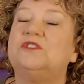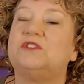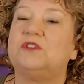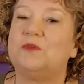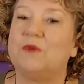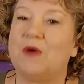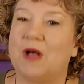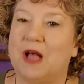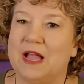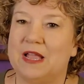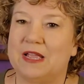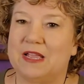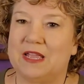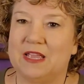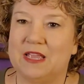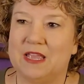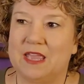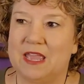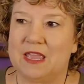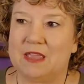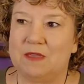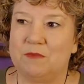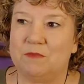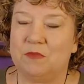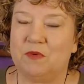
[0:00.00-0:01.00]
so I can
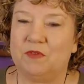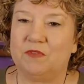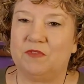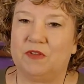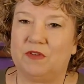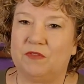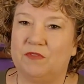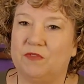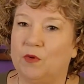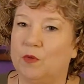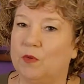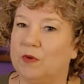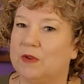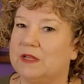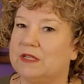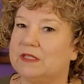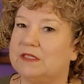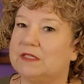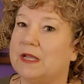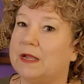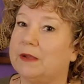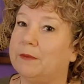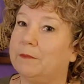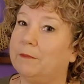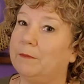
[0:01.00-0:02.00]
keep moving forward.
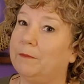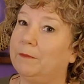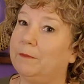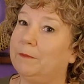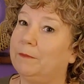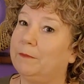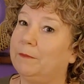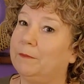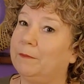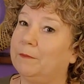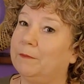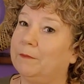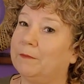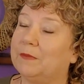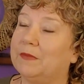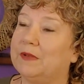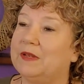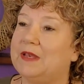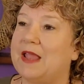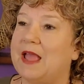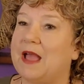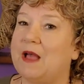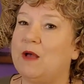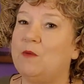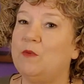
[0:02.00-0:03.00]
It's like,
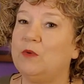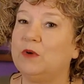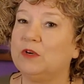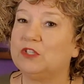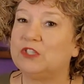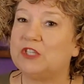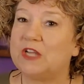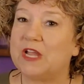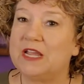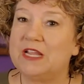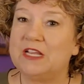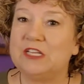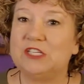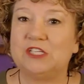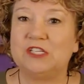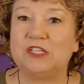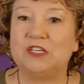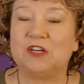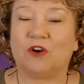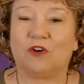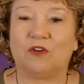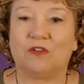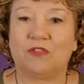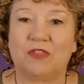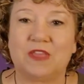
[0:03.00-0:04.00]
mm, now we're
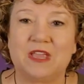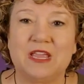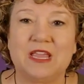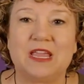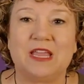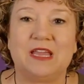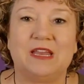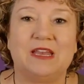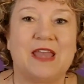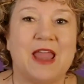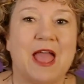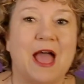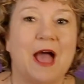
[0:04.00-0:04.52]
changing our thinking.